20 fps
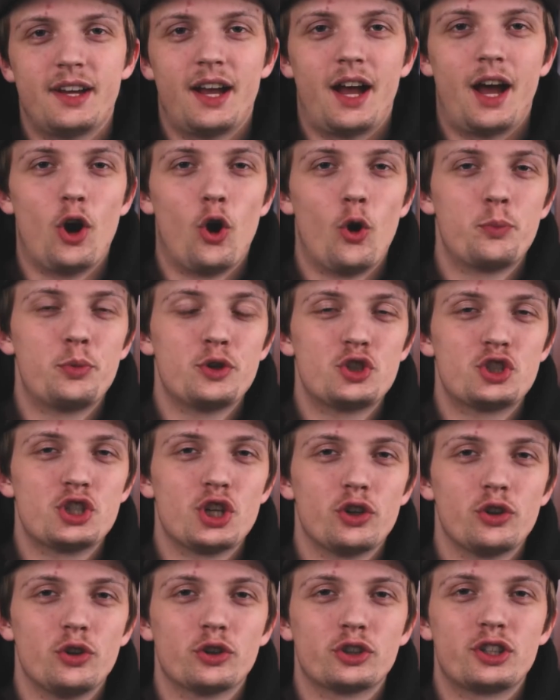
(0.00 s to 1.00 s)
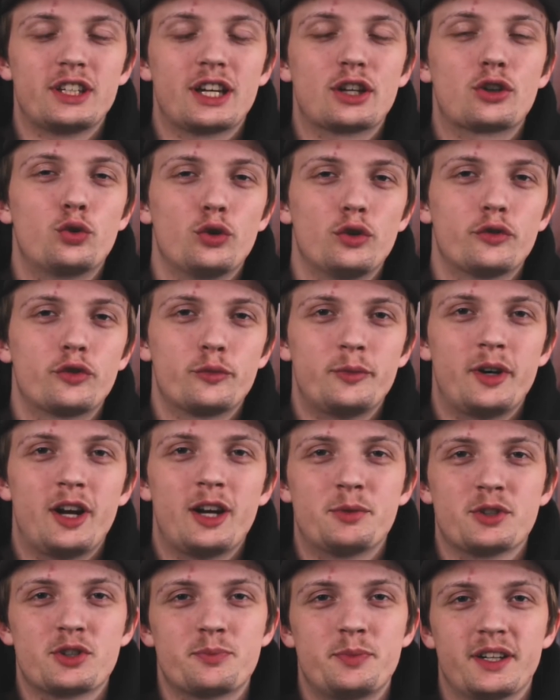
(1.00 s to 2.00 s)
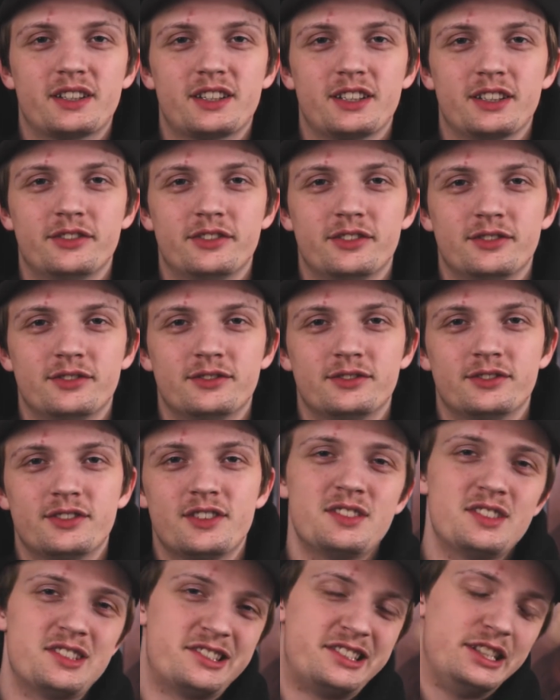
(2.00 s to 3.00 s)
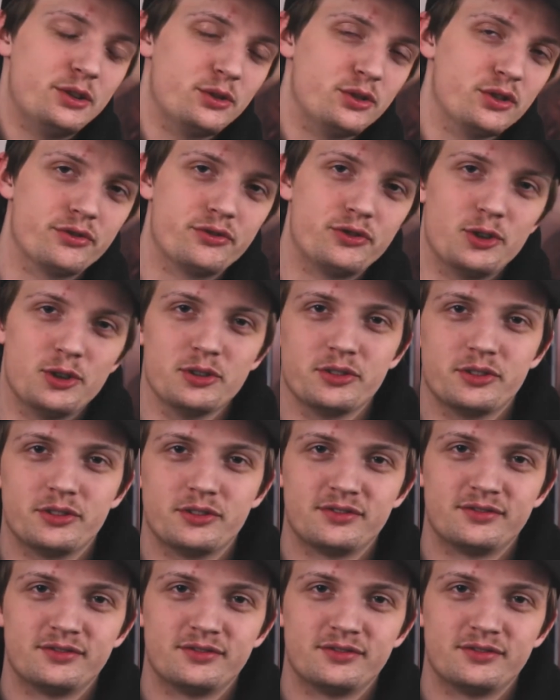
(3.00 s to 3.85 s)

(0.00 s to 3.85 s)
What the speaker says: I hope you enjoyed looking at Krul from my perspective. See you in the fall.